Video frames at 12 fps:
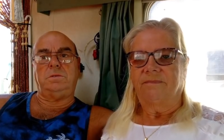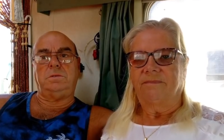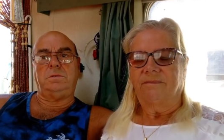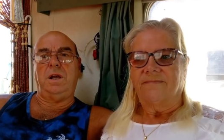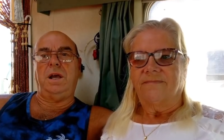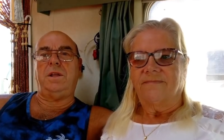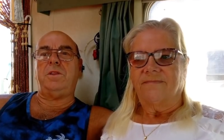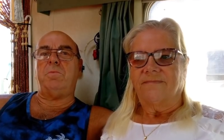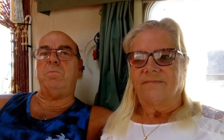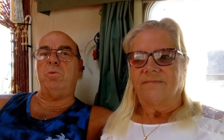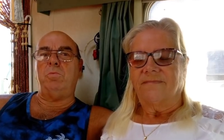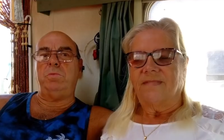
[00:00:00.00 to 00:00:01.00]
Speaker 1: Fine. At the
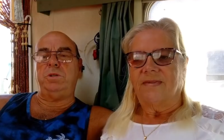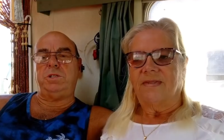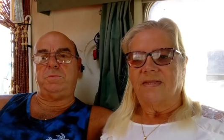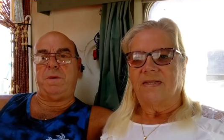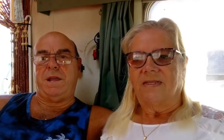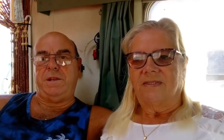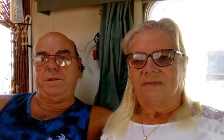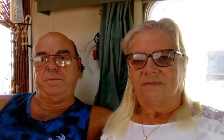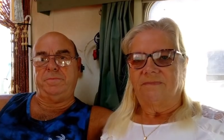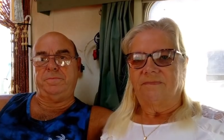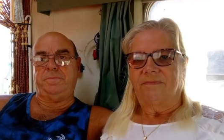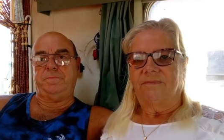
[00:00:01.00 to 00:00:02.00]
moment, Spain.
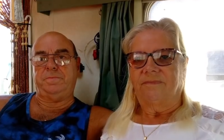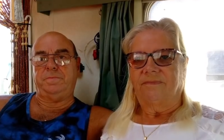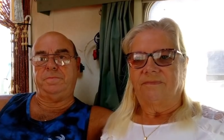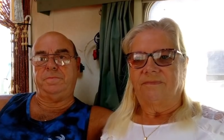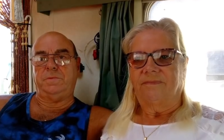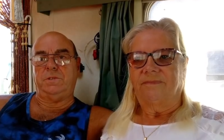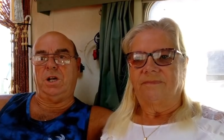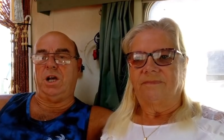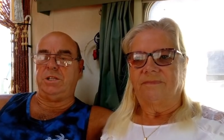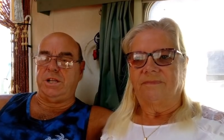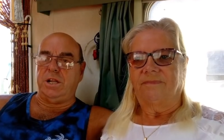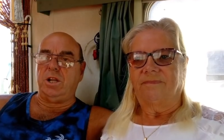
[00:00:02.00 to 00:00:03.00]
Yeah. I
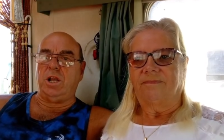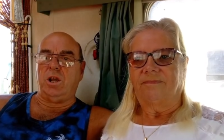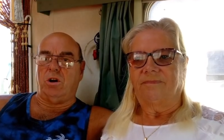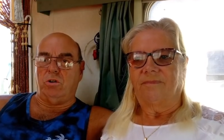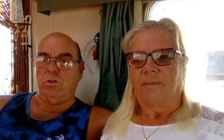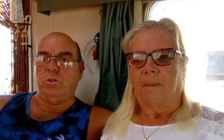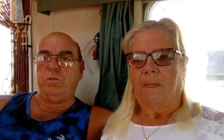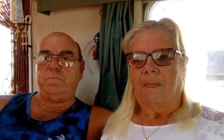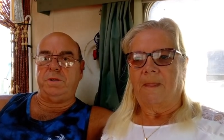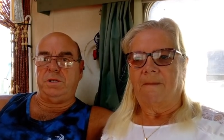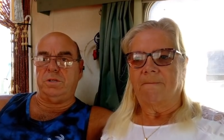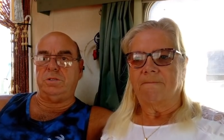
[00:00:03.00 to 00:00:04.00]
did like Holland
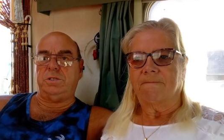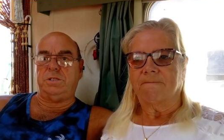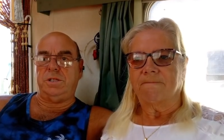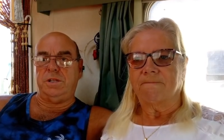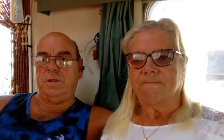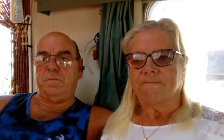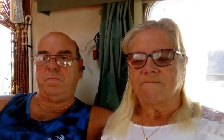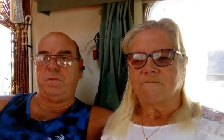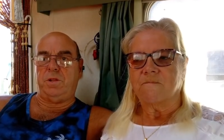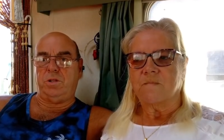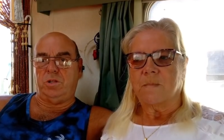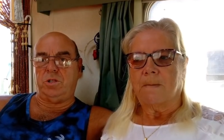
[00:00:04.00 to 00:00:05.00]
because the, the,
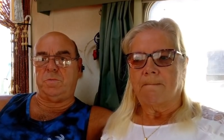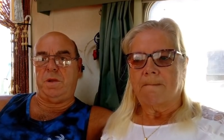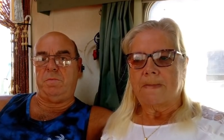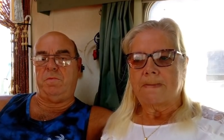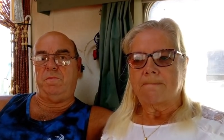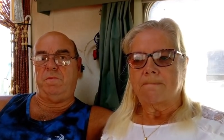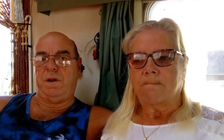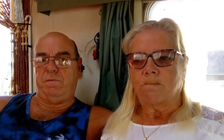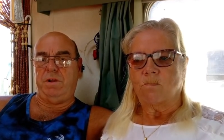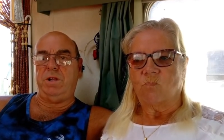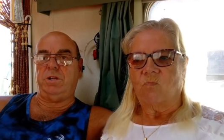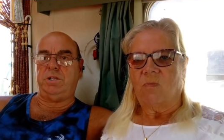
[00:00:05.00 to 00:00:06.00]
Dutch people,
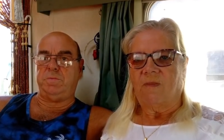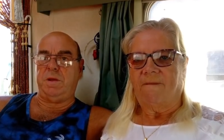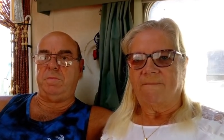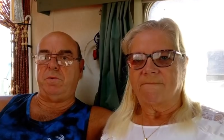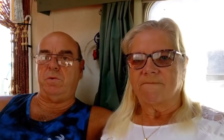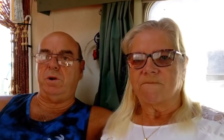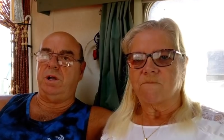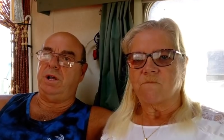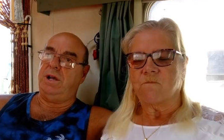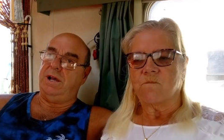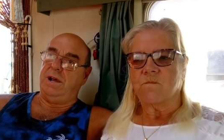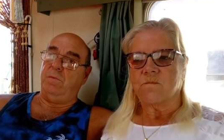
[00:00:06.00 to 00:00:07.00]
very nice people,
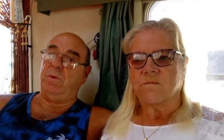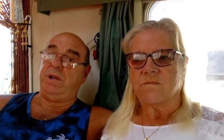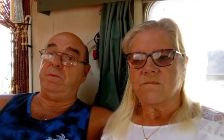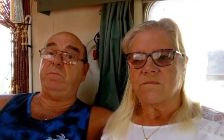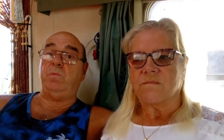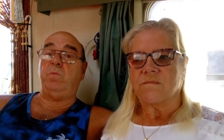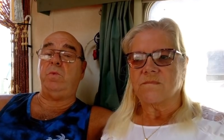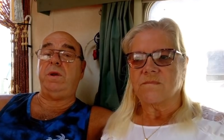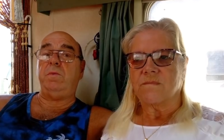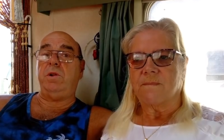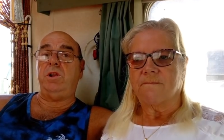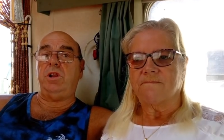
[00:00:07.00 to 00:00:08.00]
and we we
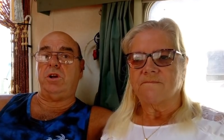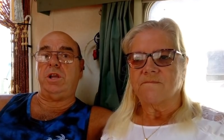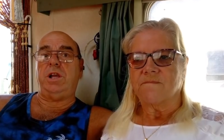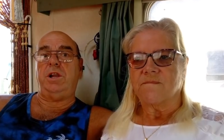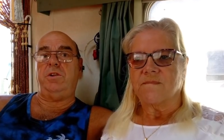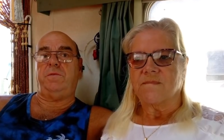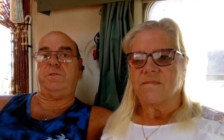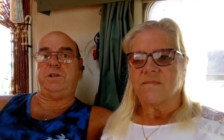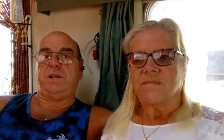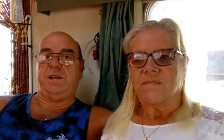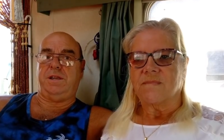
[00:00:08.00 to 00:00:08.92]
were lucky enough to